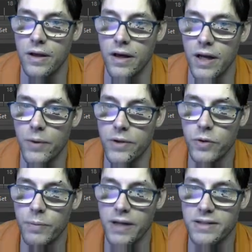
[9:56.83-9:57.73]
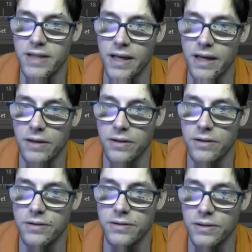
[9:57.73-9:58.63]
I want to do about 10.
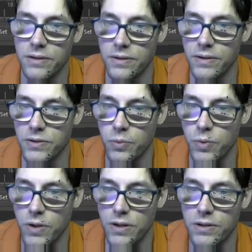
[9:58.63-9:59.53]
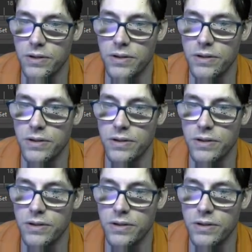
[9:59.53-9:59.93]
So here's 1,